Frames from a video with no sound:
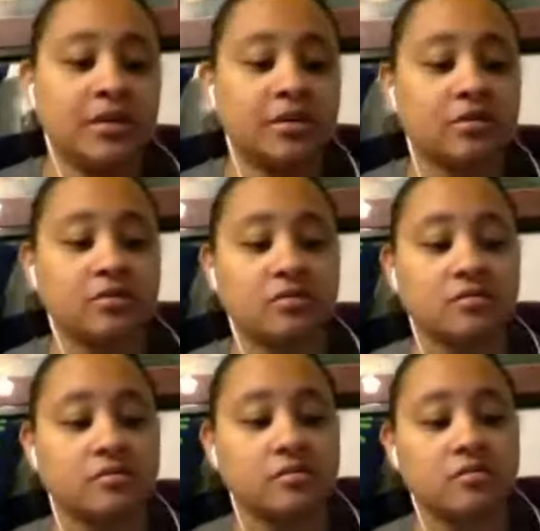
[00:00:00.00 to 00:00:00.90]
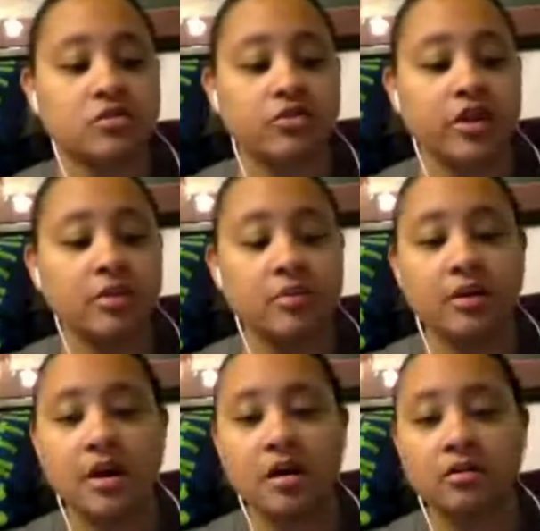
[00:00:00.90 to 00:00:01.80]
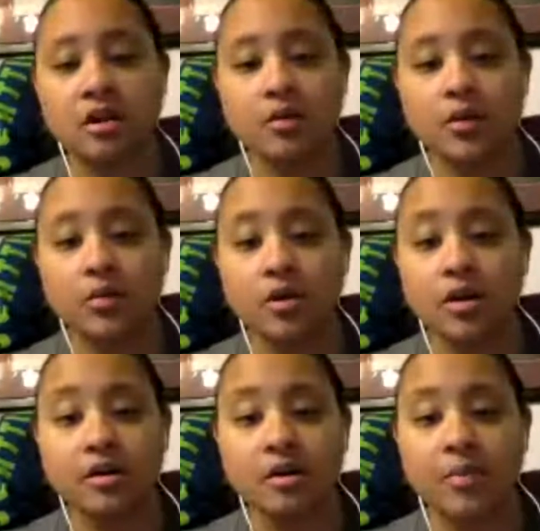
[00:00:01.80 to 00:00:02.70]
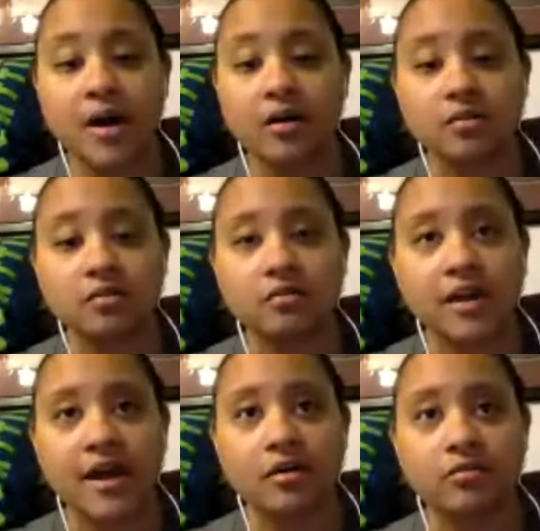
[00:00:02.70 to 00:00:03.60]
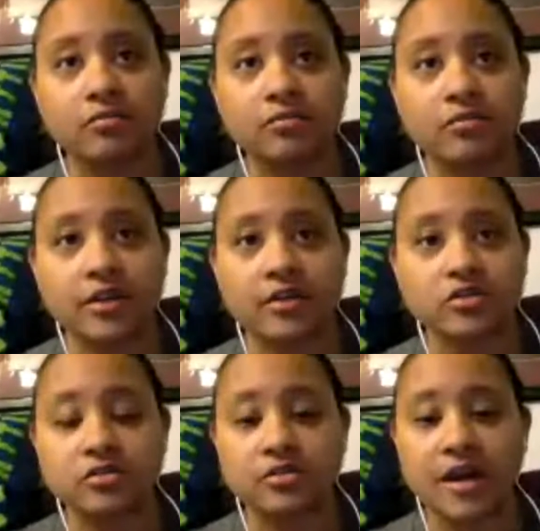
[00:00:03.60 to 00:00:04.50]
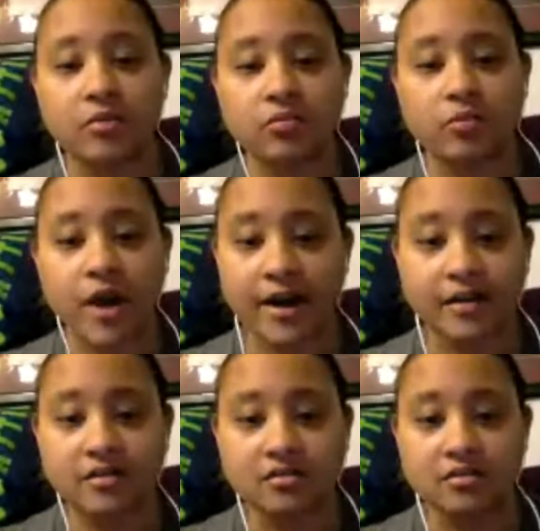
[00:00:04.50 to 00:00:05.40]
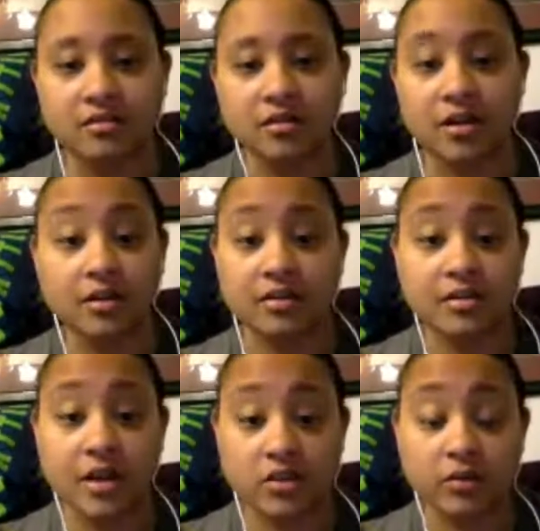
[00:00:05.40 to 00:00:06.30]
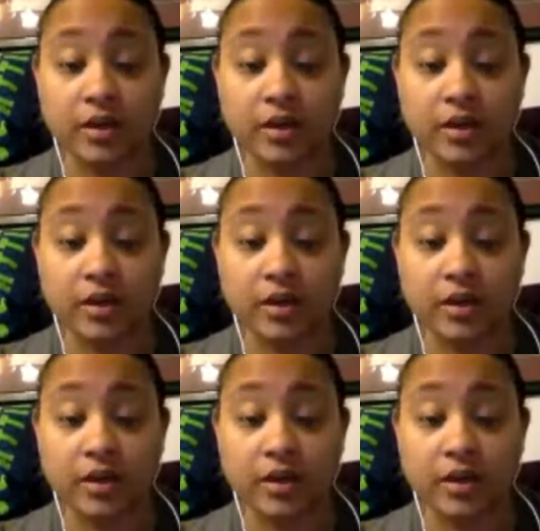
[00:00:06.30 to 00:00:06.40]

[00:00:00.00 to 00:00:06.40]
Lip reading: and scream and holler all we want about how things are not right and it's not doing